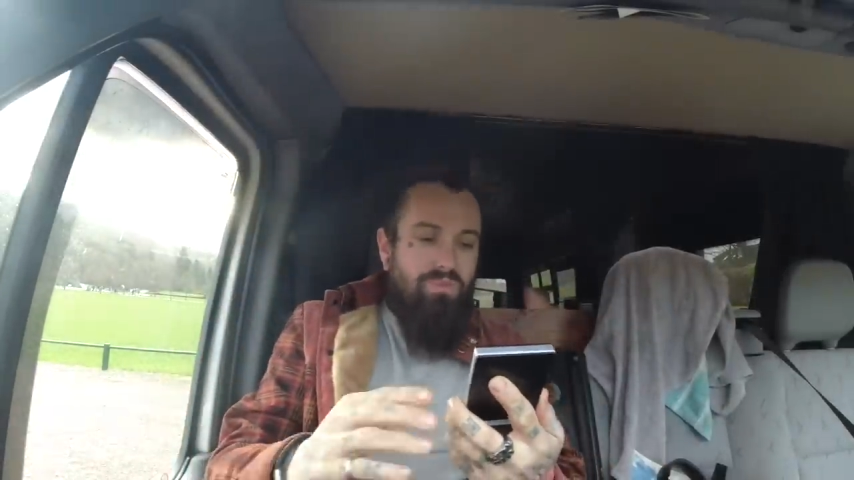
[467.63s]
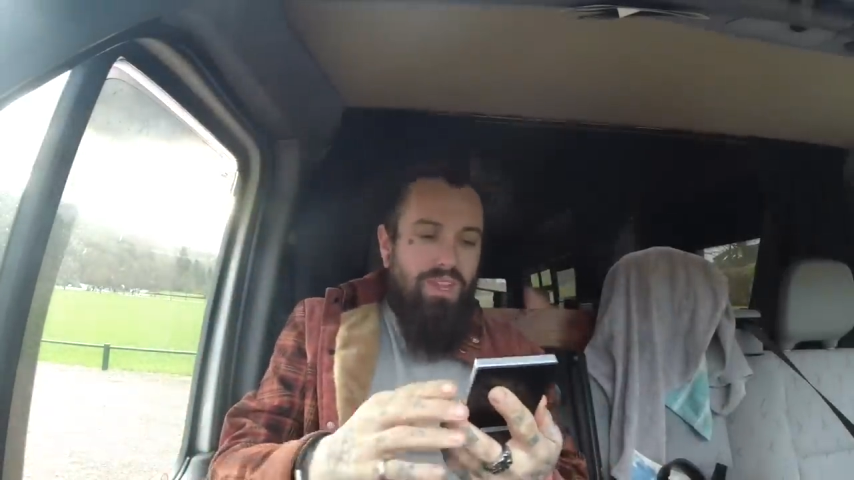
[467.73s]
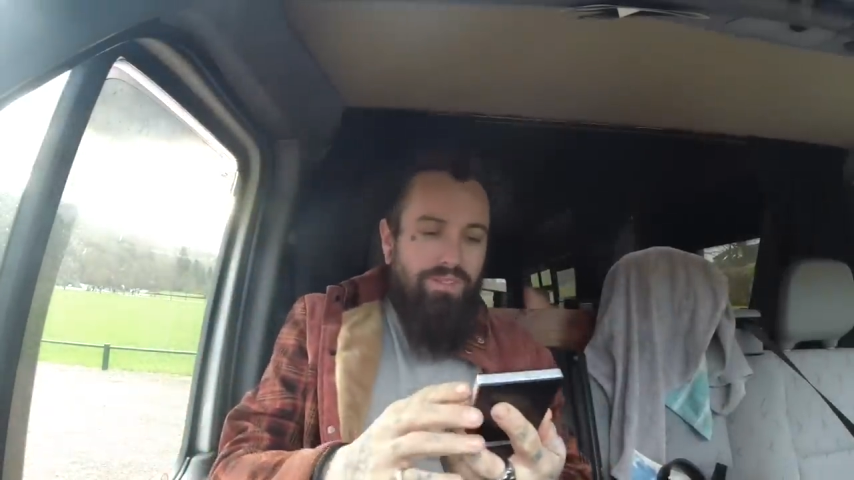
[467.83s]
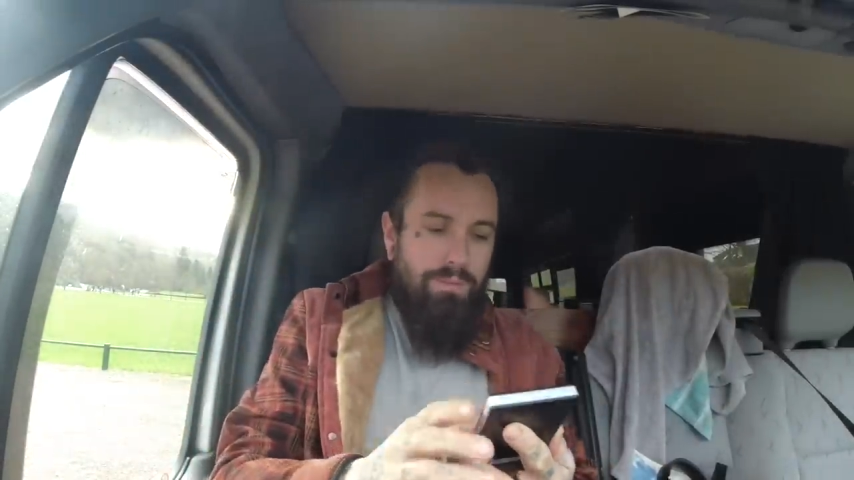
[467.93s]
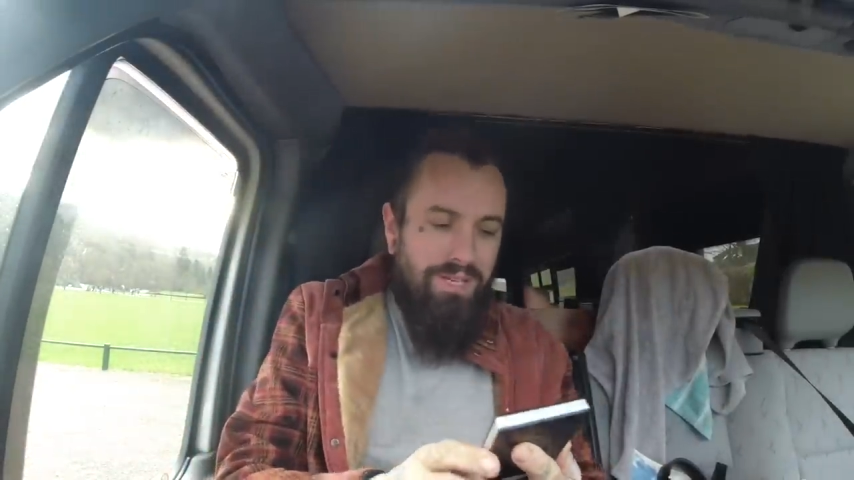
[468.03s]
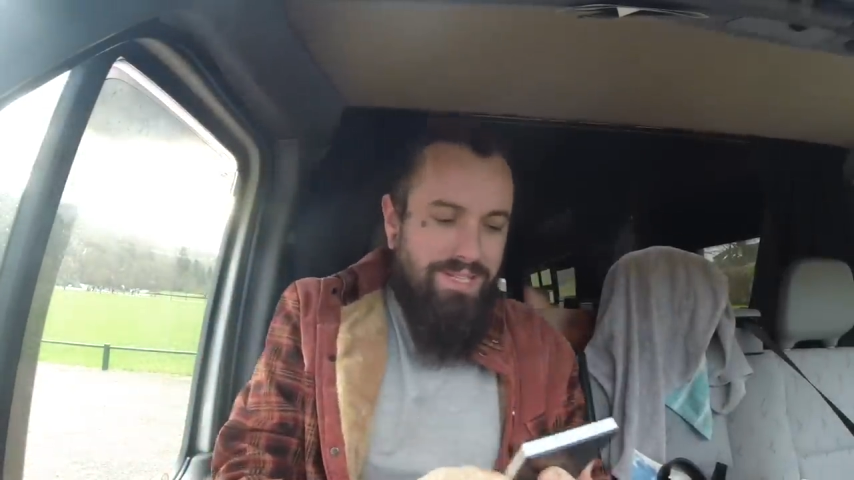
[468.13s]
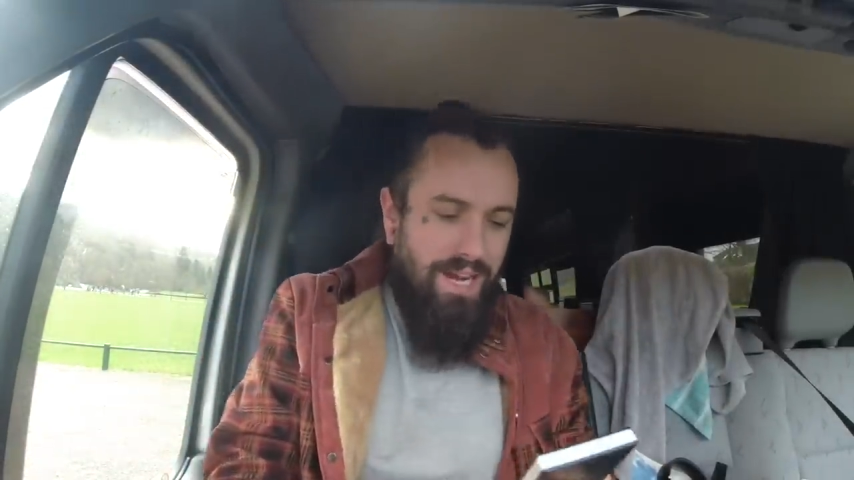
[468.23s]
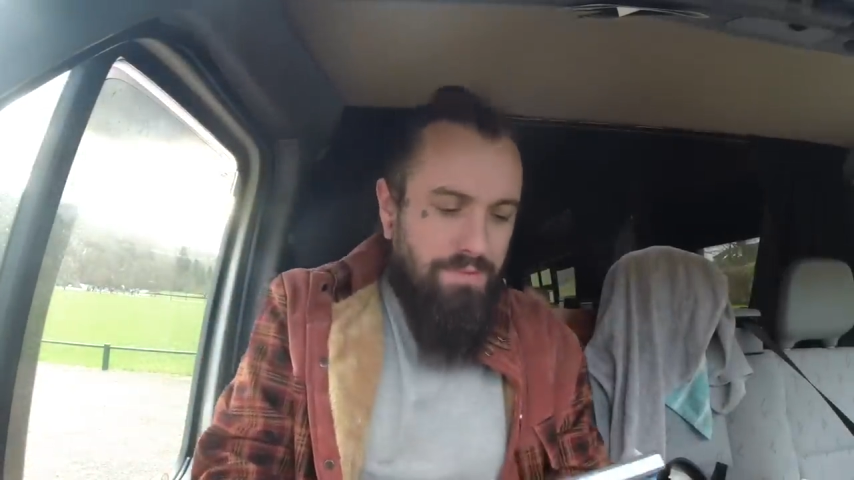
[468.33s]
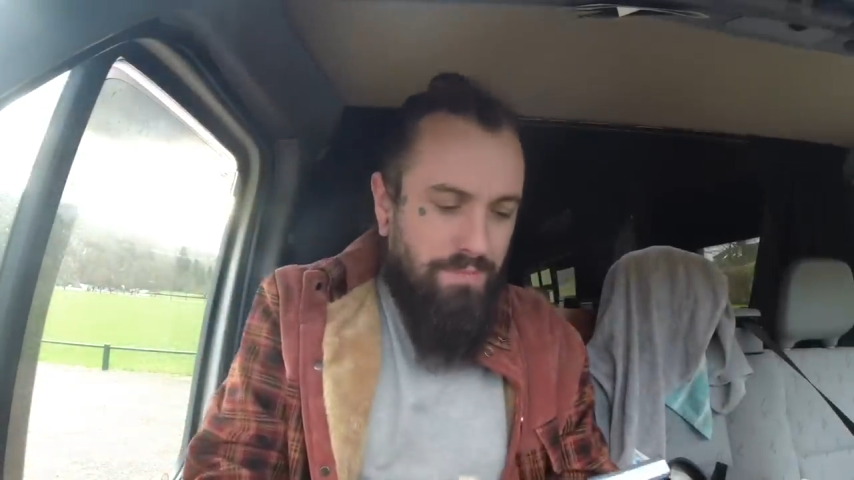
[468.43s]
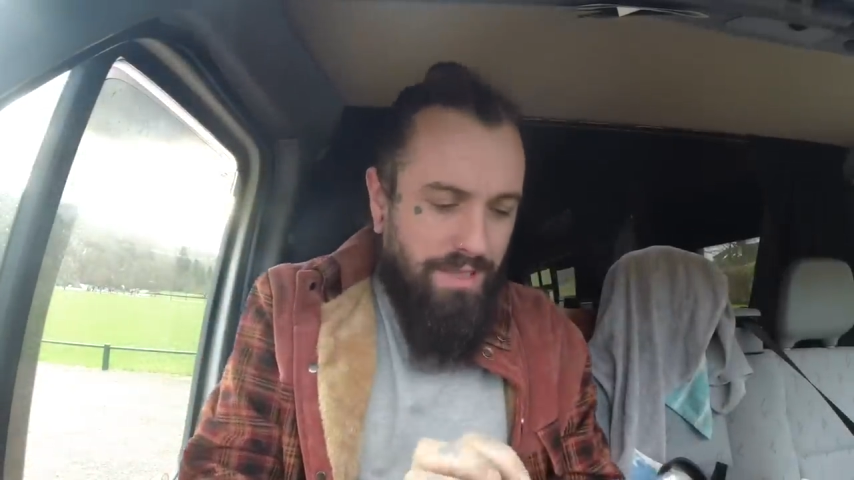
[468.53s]
I've had a bit of
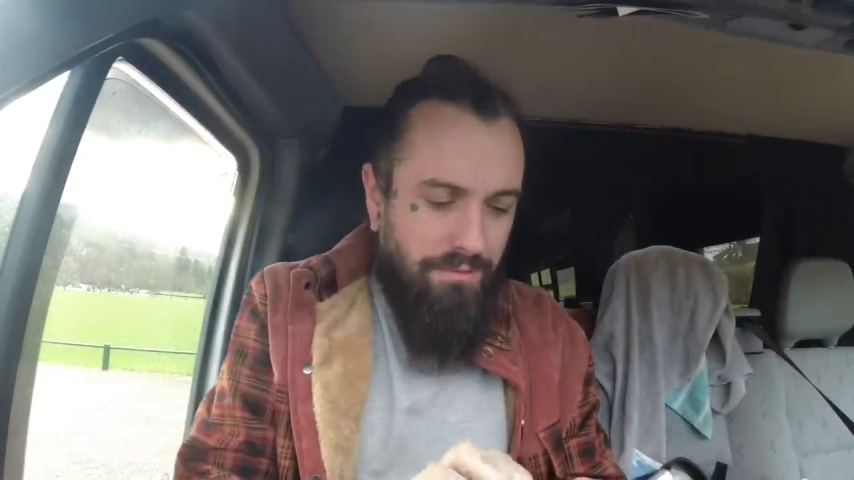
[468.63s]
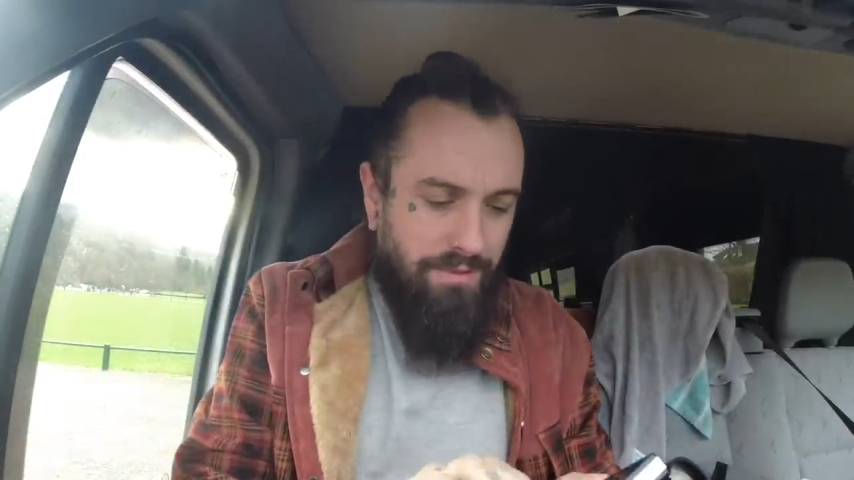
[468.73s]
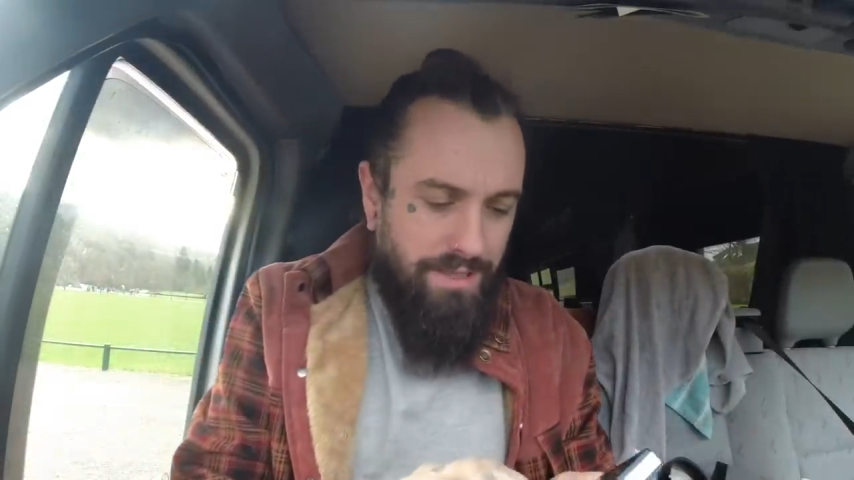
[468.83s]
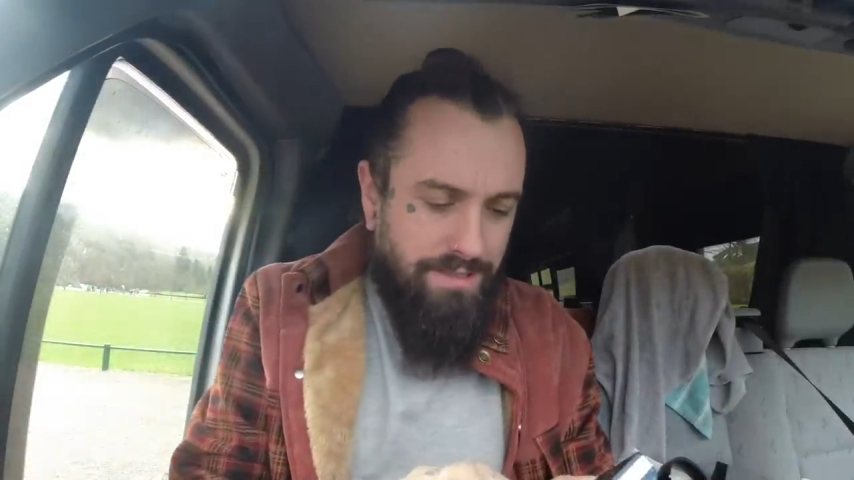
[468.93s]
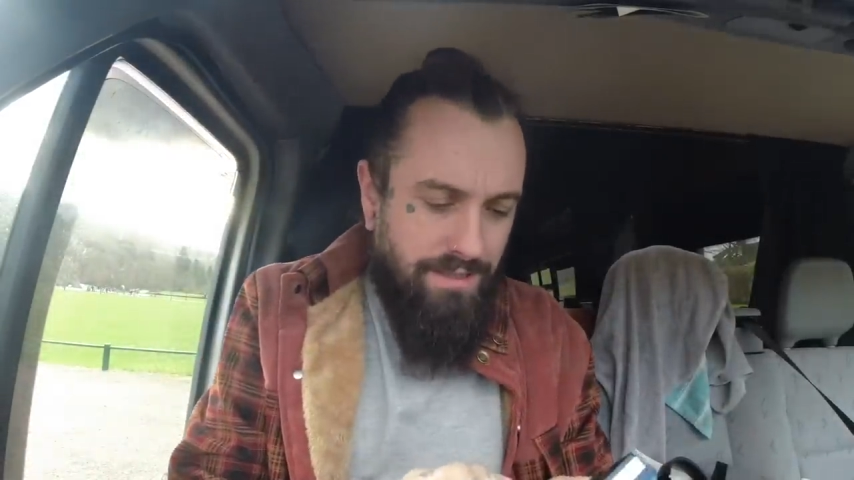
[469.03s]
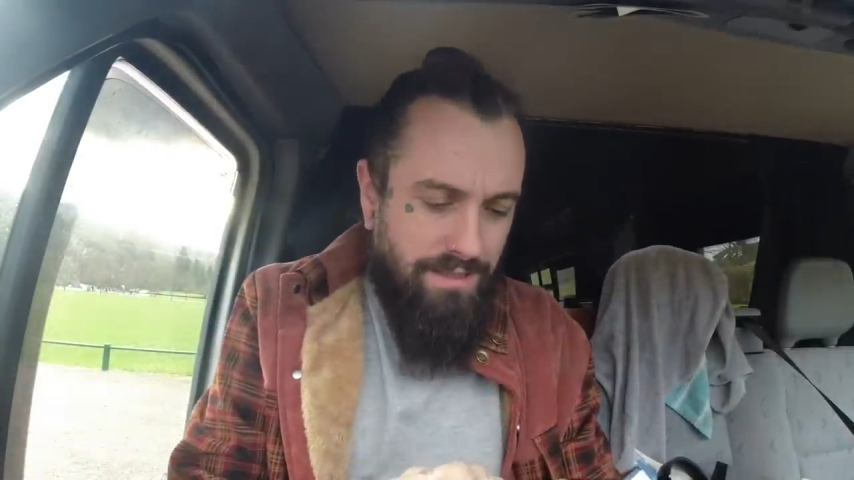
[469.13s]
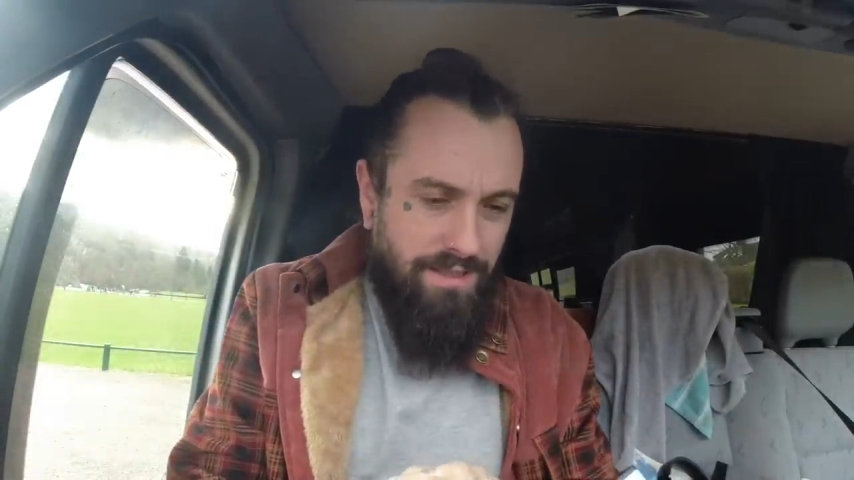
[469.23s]
time to play with this.